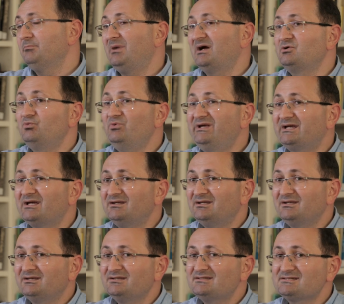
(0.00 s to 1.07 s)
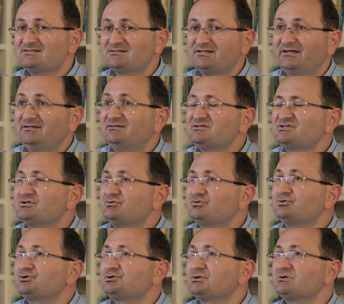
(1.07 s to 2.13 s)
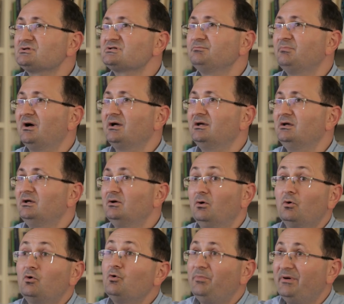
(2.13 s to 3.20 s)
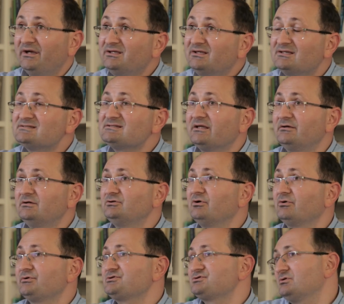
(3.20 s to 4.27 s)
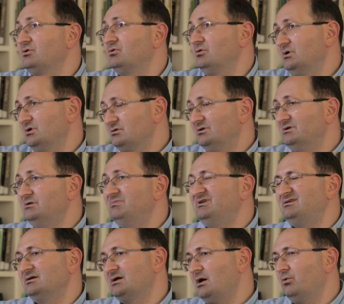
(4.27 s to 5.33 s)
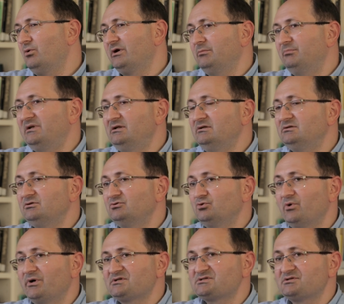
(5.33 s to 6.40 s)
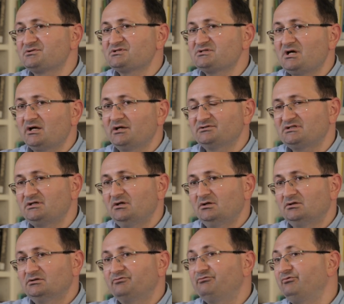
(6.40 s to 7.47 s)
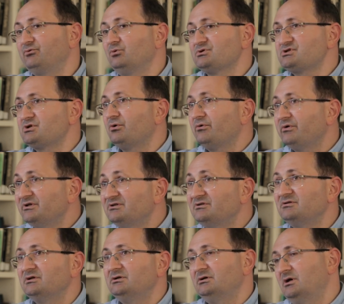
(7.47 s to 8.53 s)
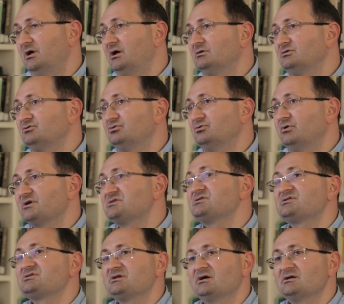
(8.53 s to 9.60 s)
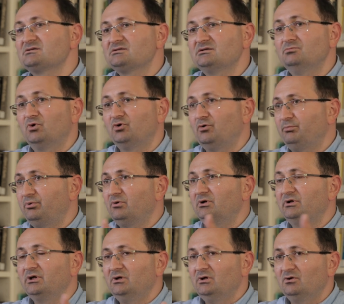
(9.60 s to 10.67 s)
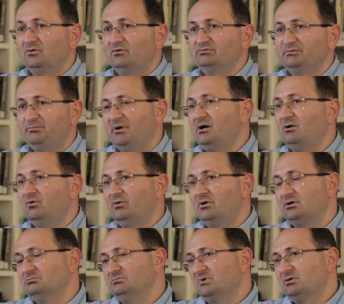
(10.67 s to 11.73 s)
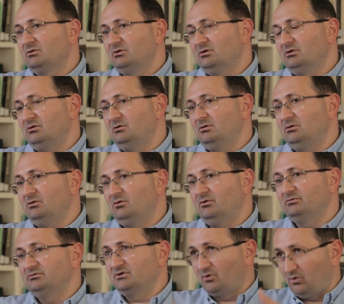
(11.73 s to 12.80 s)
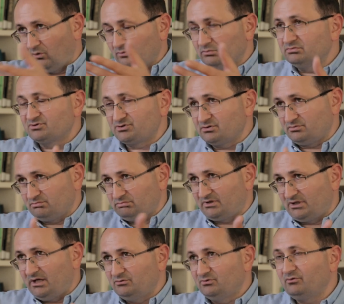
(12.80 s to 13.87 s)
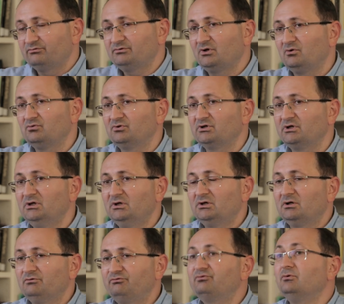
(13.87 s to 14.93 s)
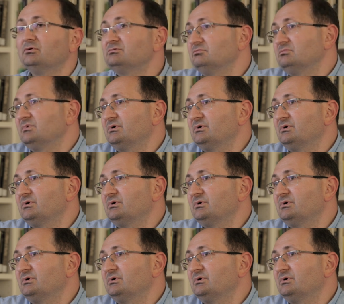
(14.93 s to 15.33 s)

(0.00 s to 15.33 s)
by weakening its state institutions, by occupying its territory, so limiting our ability to exercise the full sovereignty and to exercise the monopoly of the power on the whole kind of on the full